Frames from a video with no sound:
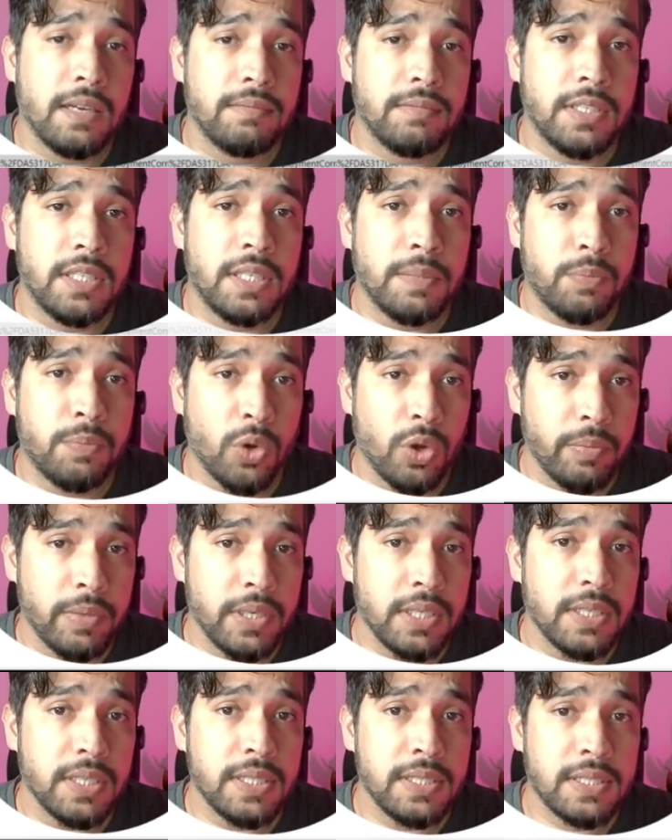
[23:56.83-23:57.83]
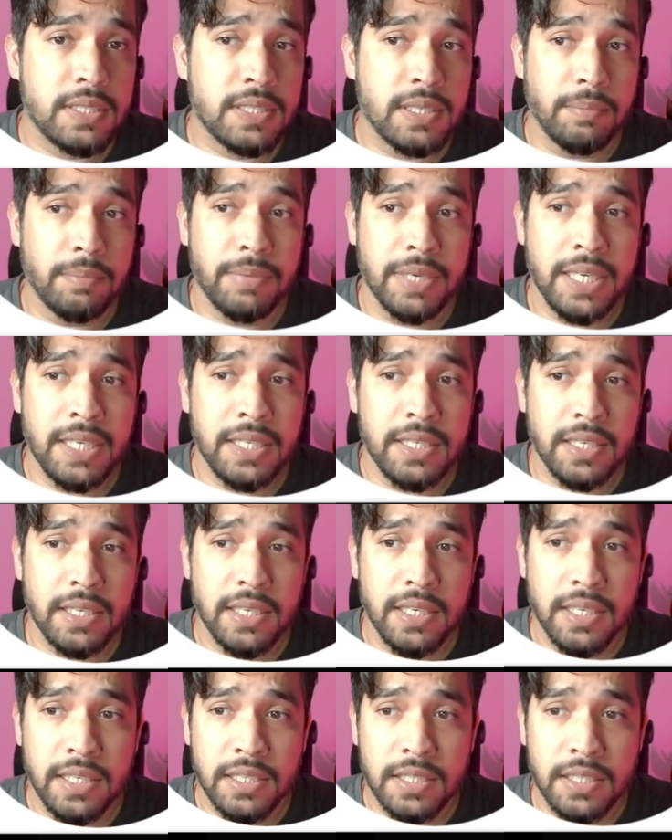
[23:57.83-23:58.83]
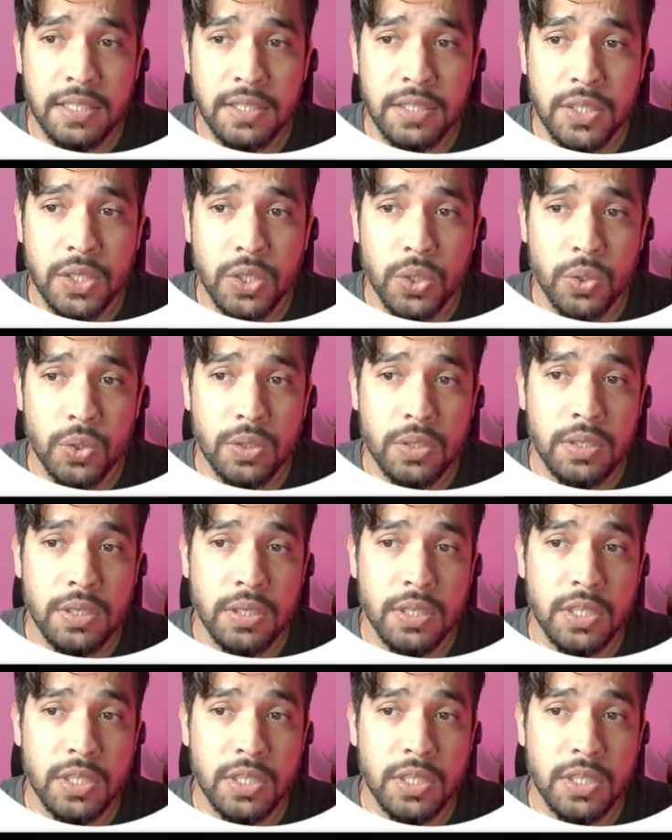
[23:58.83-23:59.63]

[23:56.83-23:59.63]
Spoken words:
The deployment is complete. It took